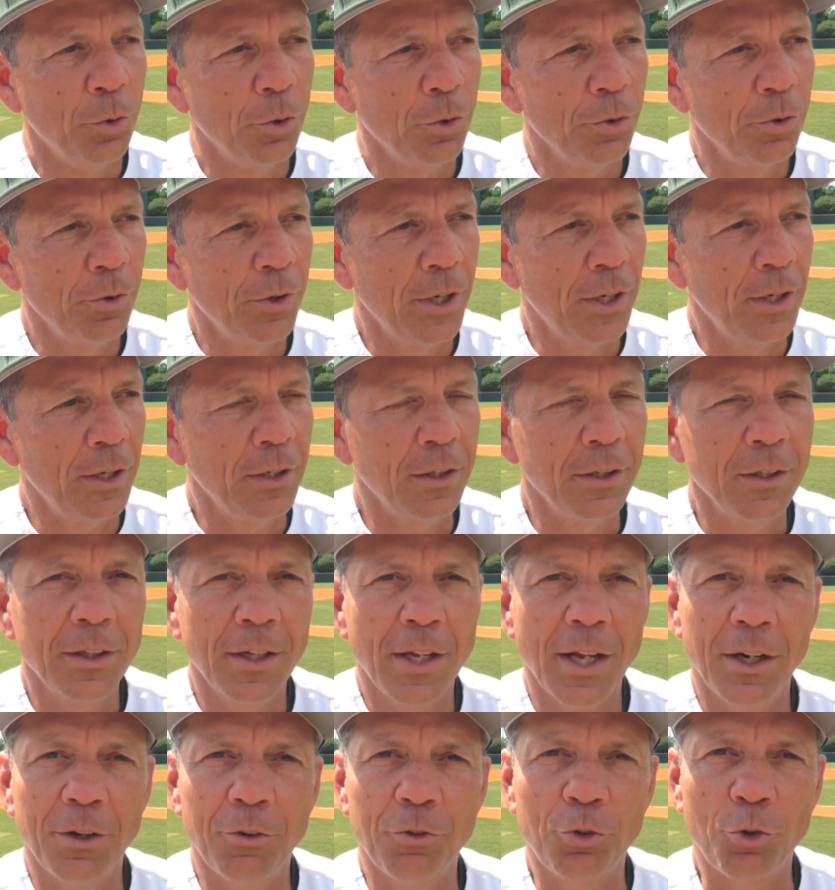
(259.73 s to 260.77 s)
we're uh,
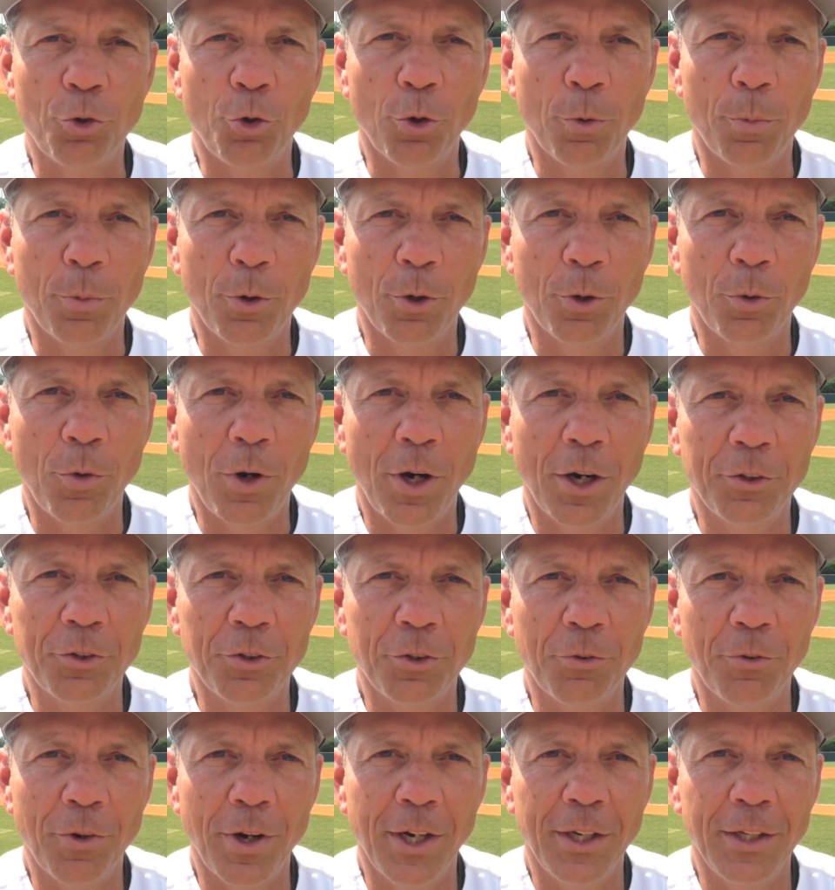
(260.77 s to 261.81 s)
kind of scoreboard
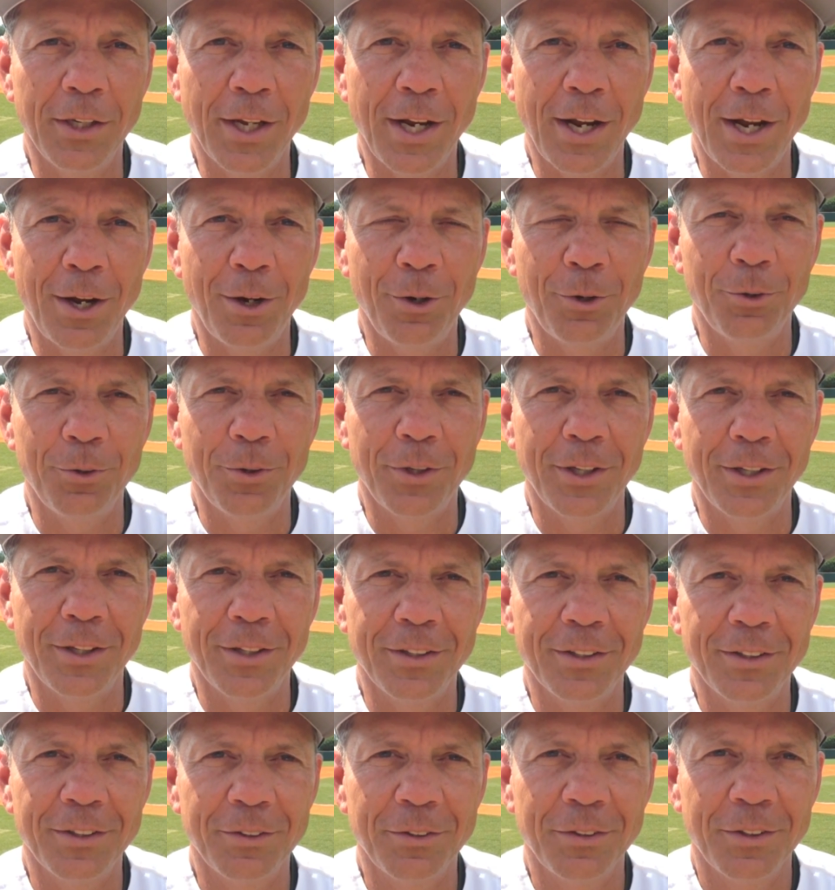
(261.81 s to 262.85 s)
watching right now,
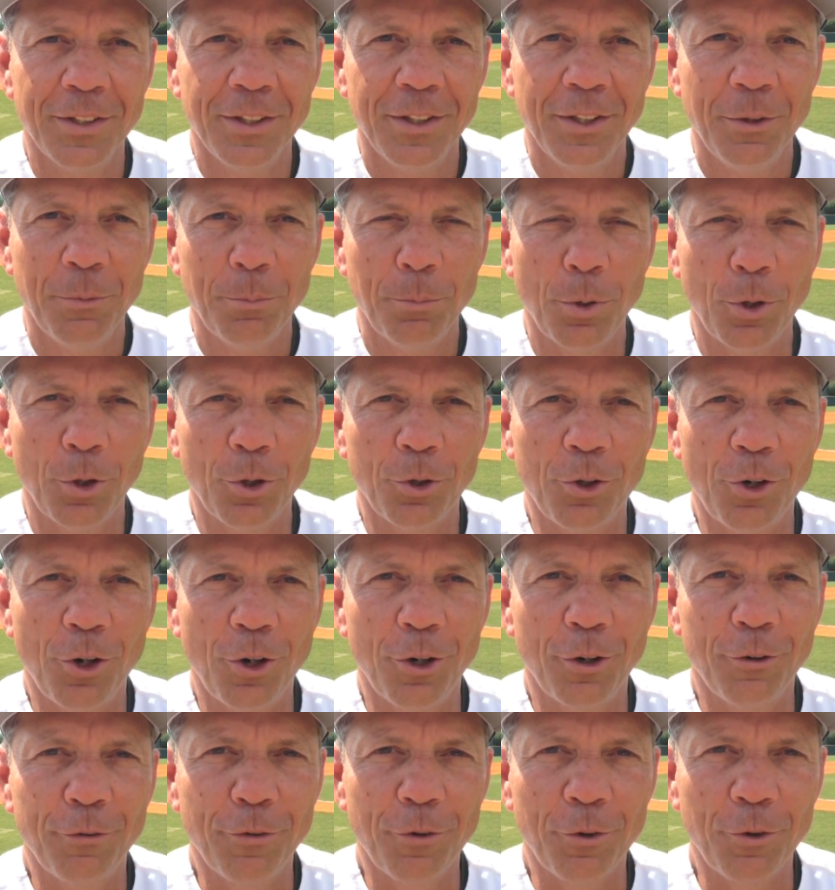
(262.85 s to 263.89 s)
uh, pulling
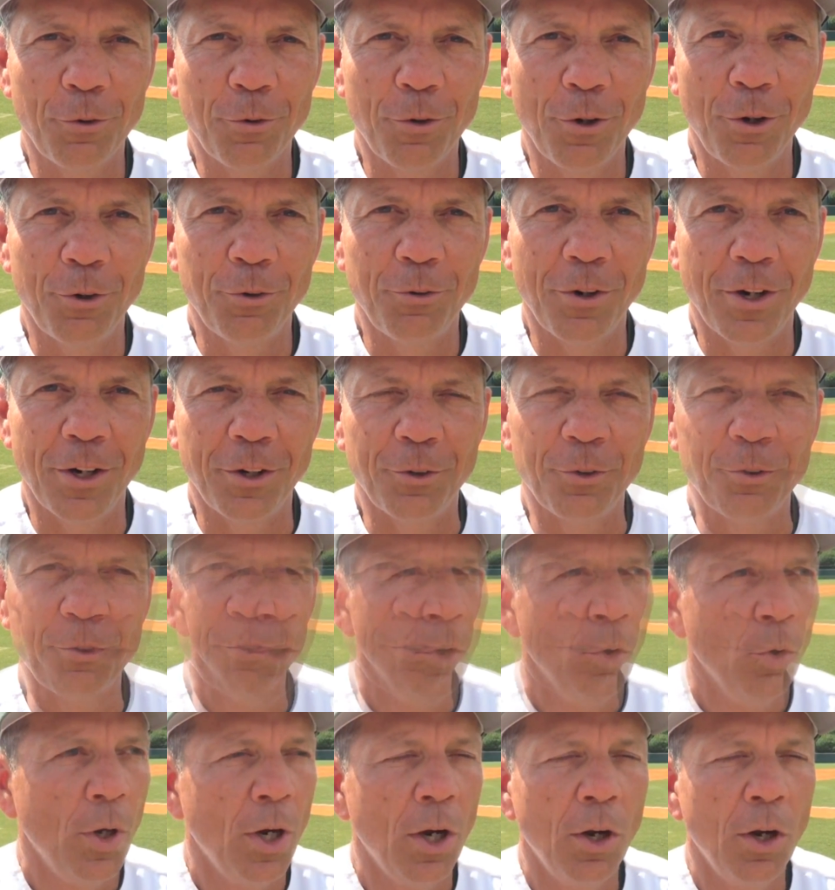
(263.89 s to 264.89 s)
hard for the Roadrunners.